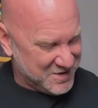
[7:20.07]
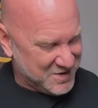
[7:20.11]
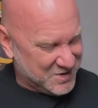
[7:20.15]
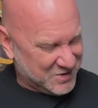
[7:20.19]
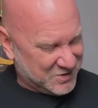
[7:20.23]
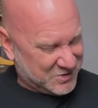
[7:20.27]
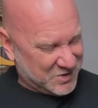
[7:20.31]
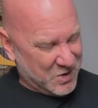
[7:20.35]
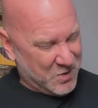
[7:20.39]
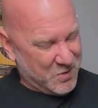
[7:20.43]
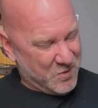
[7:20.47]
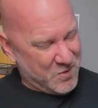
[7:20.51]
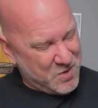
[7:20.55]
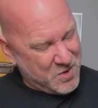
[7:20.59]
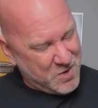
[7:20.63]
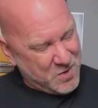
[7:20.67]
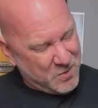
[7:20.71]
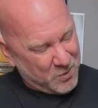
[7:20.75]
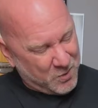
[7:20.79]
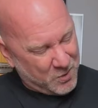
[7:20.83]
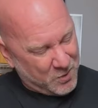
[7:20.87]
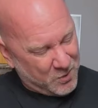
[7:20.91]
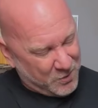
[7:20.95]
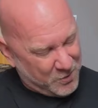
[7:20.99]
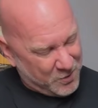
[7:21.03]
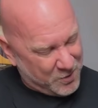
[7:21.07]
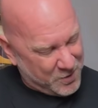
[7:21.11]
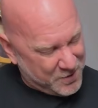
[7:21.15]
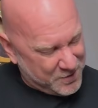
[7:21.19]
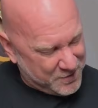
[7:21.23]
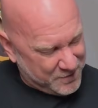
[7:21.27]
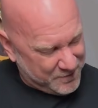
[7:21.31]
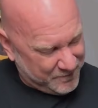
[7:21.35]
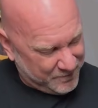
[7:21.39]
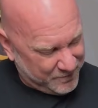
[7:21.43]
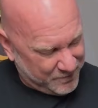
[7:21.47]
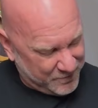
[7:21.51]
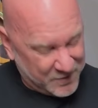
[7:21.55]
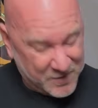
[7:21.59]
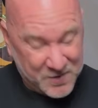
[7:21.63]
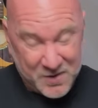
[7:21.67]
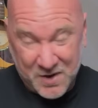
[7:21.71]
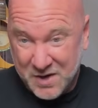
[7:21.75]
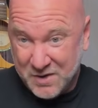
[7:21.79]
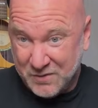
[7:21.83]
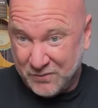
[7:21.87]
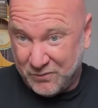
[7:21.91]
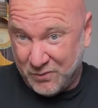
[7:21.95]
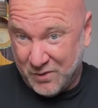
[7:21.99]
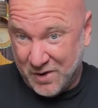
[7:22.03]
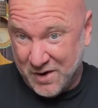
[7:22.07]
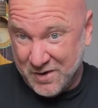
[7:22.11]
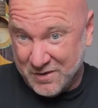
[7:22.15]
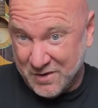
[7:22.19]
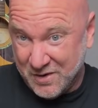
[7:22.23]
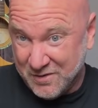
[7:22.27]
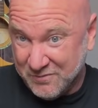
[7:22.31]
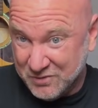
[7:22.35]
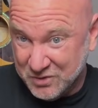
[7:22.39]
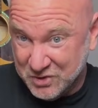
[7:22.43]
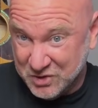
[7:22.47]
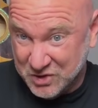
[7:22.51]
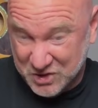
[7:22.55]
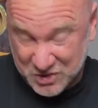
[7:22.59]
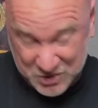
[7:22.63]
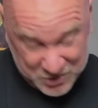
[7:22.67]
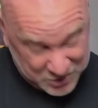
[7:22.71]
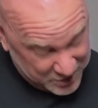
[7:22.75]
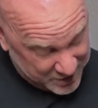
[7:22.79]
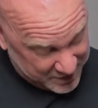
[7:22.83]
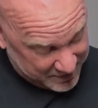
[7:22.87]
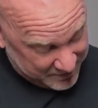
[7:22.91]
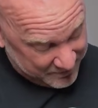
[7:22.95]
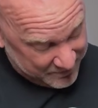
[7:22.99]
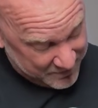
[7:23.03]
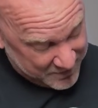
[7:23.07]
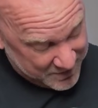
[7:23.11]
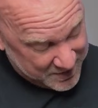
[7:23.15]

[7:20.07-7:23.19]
So we're on the 9th fret of the G string.